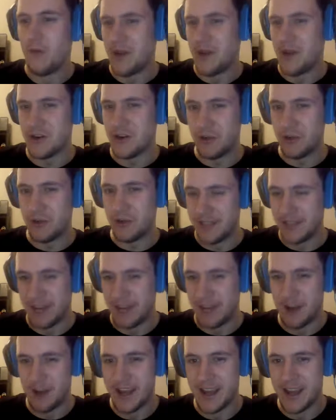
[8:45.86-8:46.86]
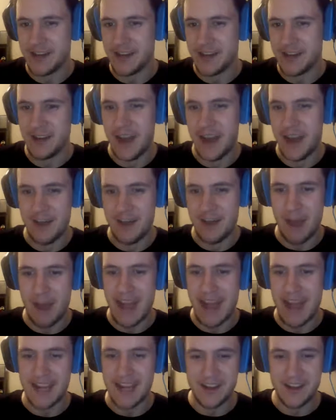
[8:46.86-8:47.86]
you're Googling that, Ryan,
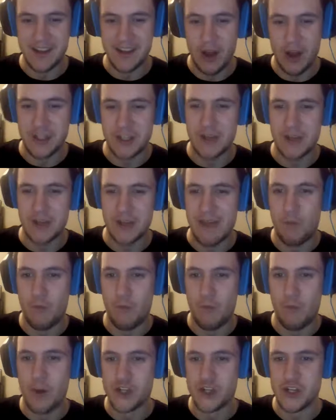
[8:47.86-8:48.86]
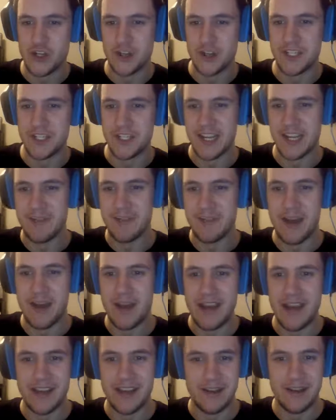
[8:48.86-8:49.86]
I also have one jersey in
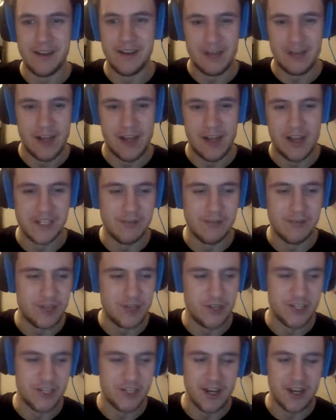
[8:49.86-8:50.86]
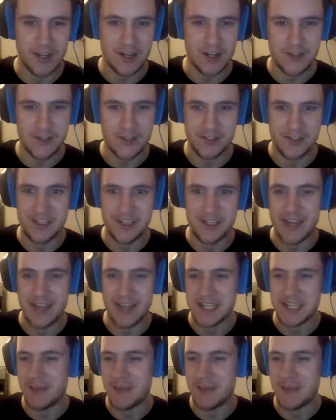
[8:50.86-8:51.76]
my closet, which is a Canucks jersey, as I am a